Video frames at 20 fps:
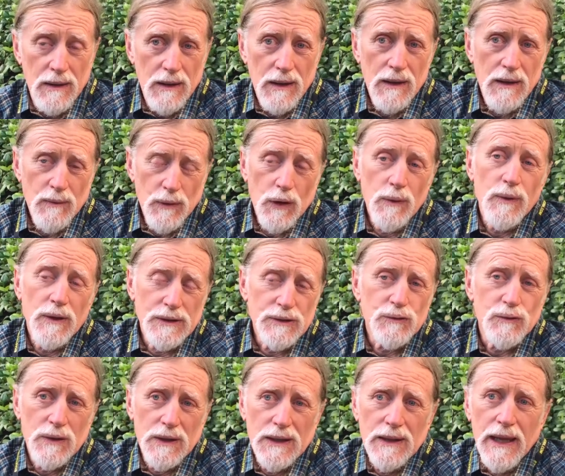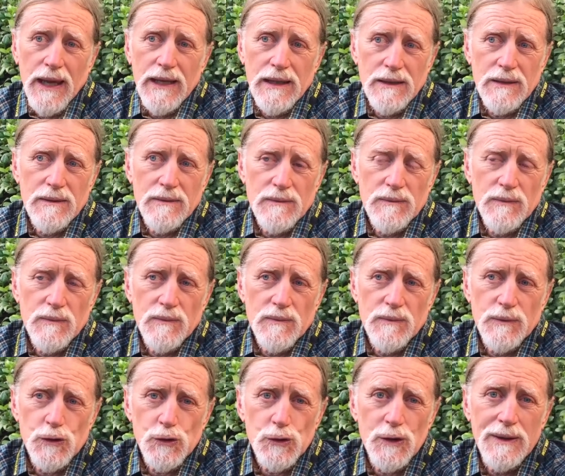Herbalists really like
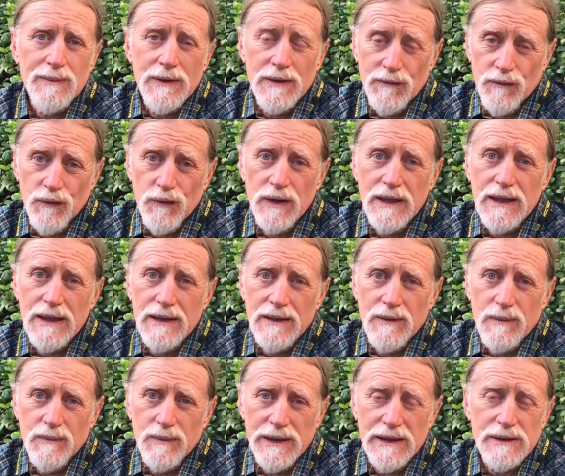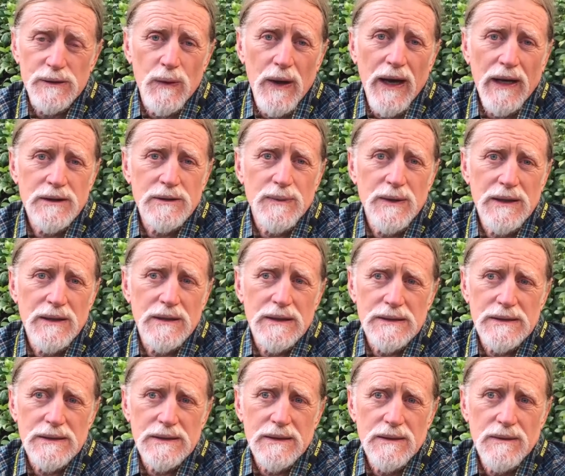treatment-free beeswax,
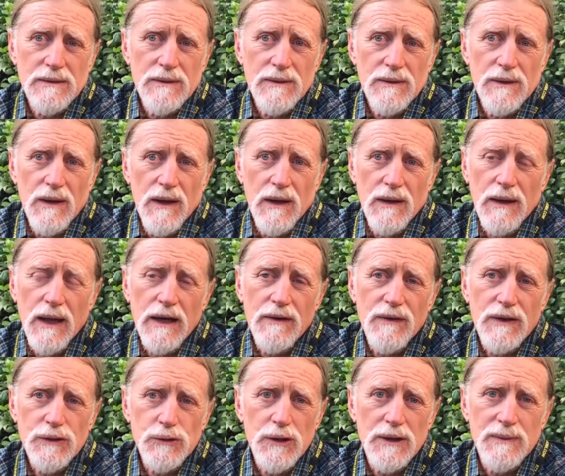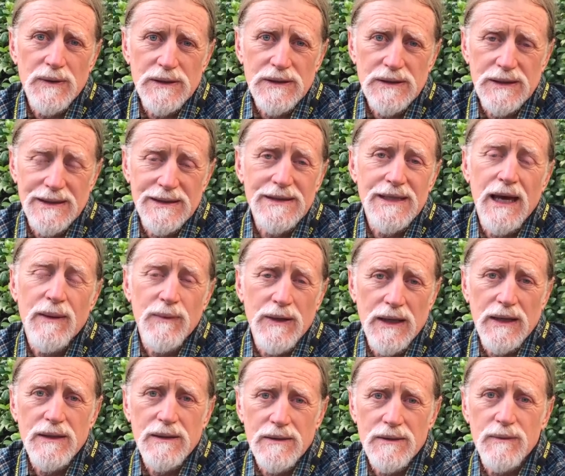because a lot of our treatments
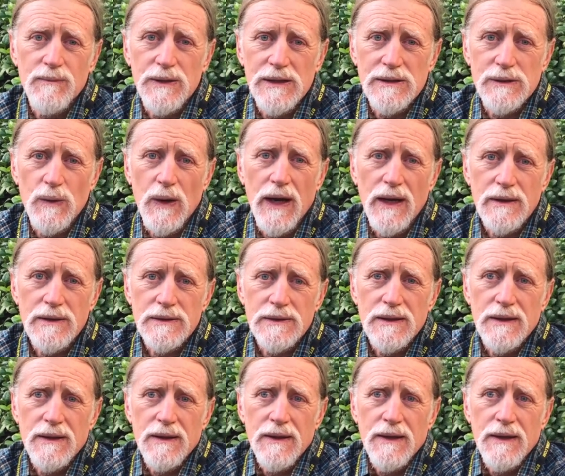contaminate the beeswax,